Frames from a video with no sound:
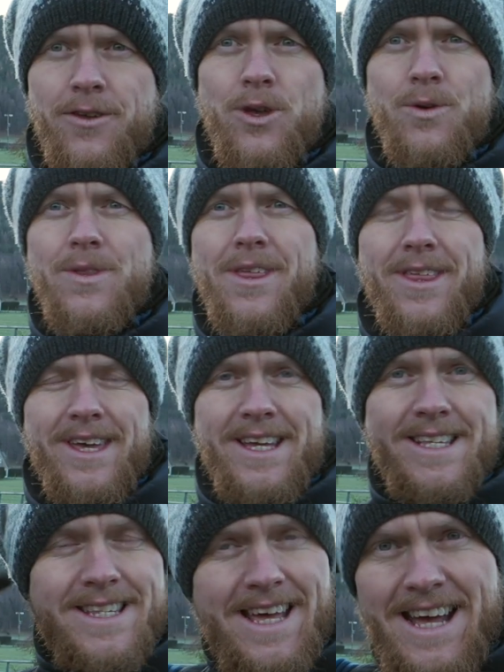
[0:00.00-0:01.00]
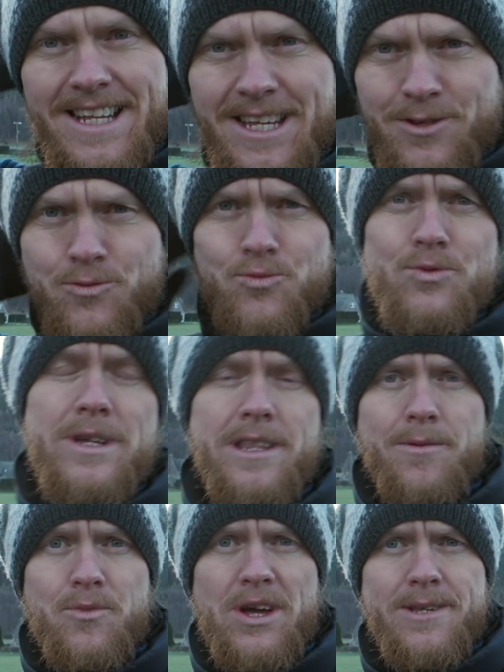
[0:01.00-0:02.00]
few of the things that has really
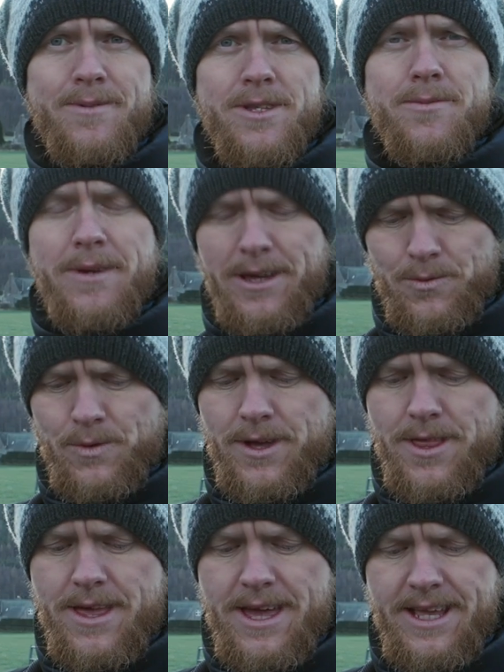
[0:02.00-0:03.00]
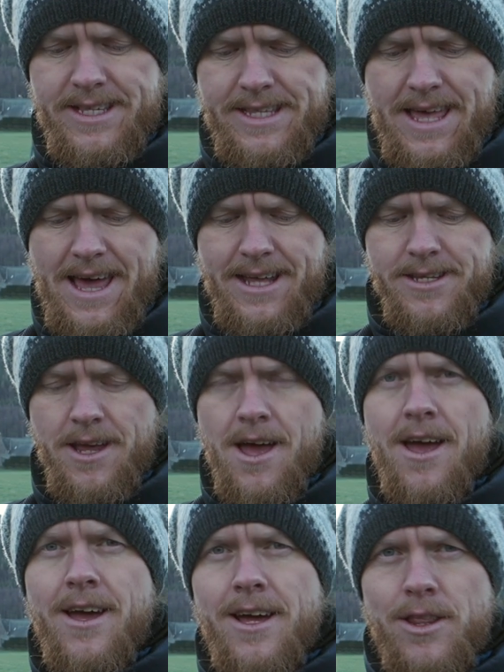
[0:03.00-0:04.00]
impressed me to begin with is that
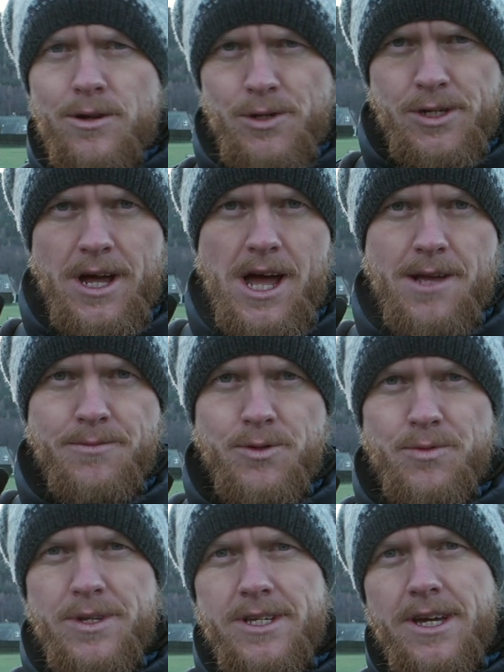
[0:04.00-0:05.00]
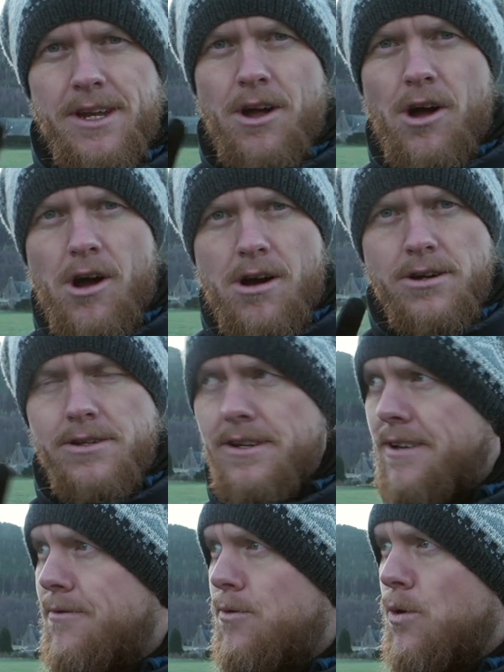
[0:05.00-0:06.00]
in those times when it's kind of hard to
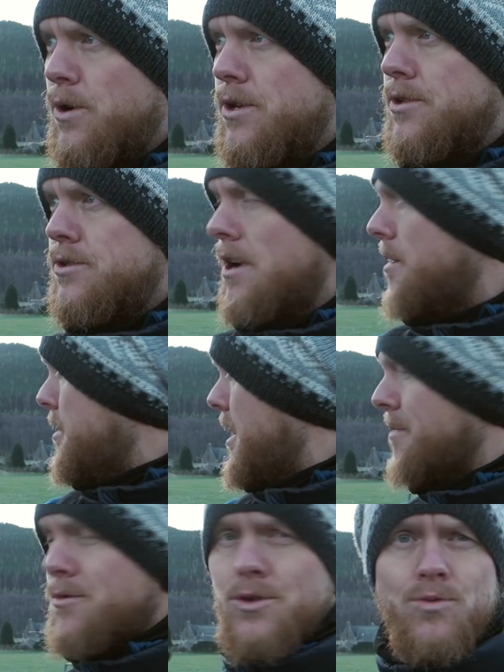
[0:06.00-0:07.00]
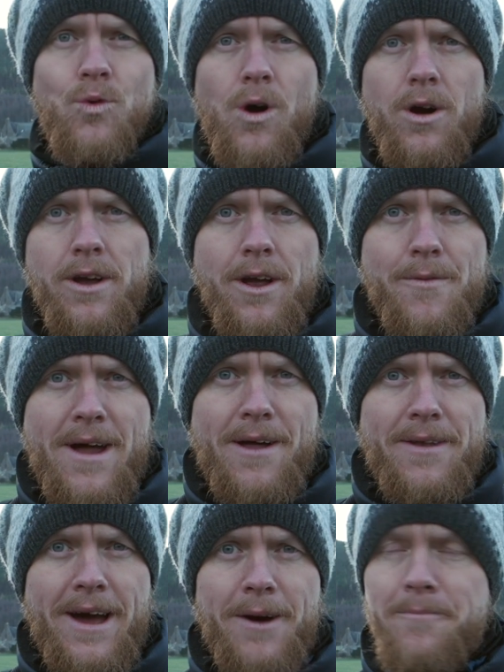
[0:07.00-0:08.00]
get focus, so I'm just walking around
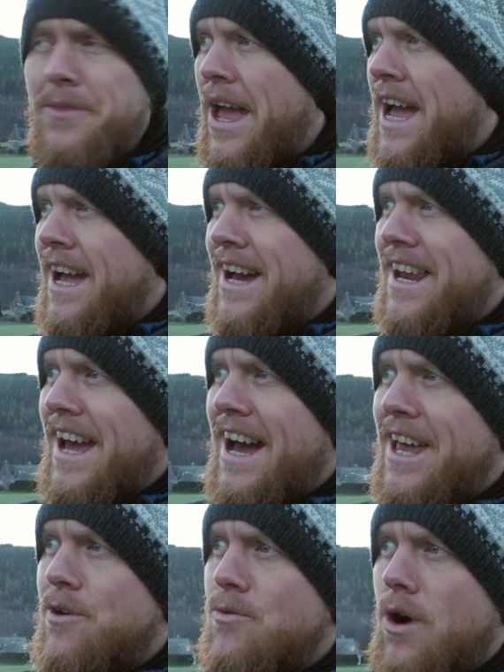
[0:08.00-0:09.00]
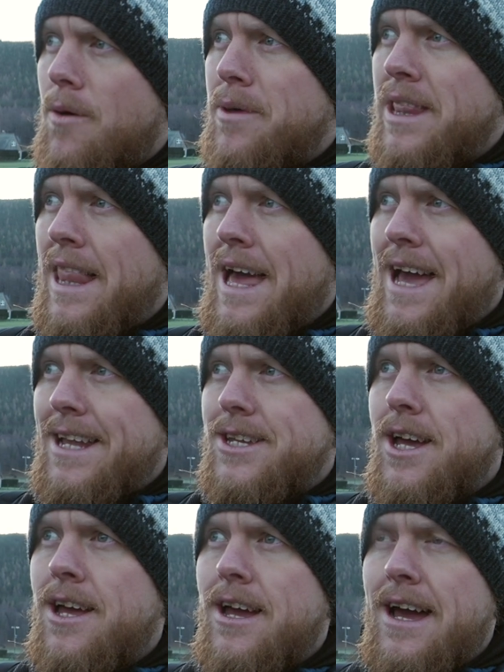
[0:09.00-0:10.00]
now, and I had a robin land
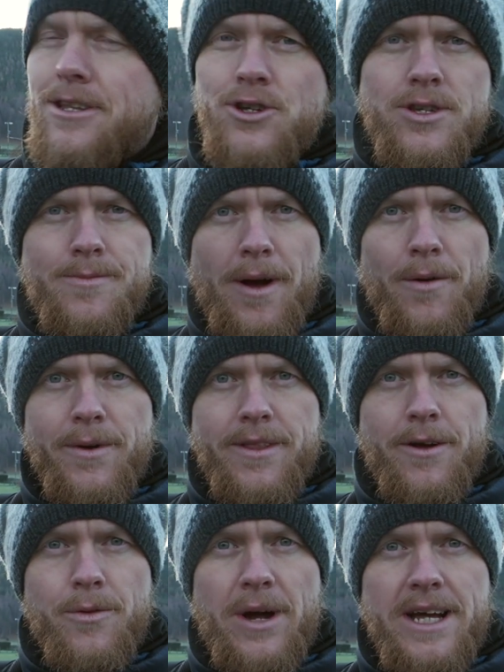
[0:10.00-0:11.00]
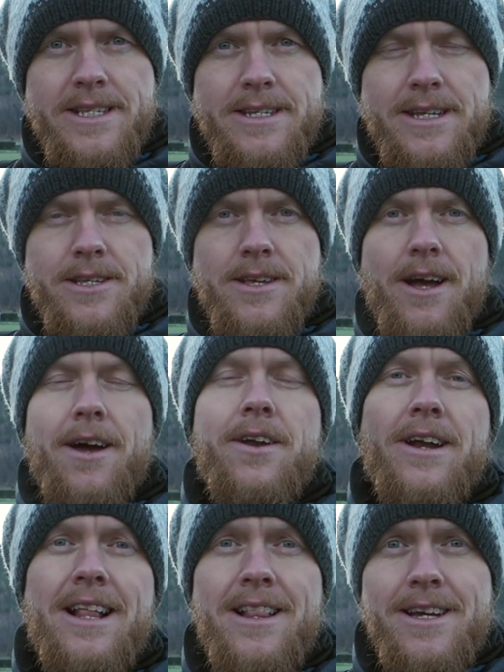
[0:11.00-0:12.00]
just about where the horizon is. I got a
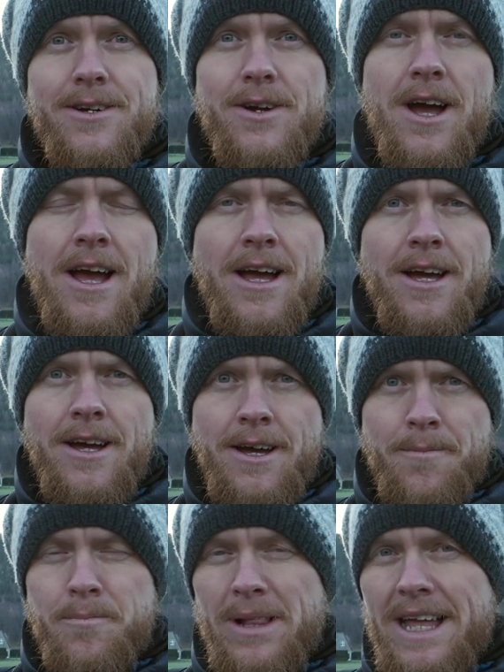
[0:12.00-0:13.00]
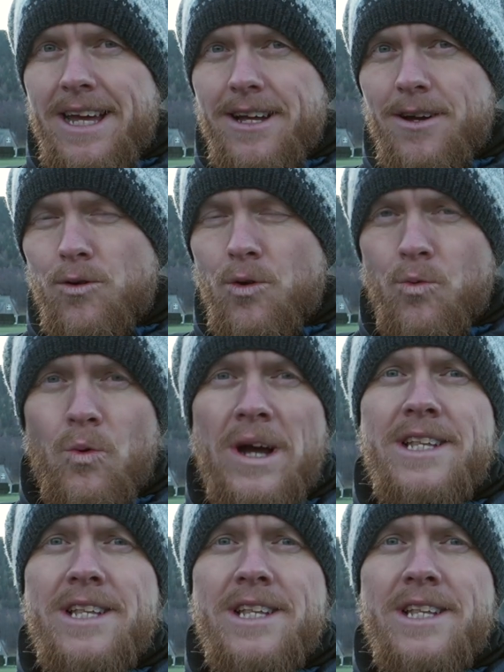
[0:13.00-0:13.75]
clear blank or white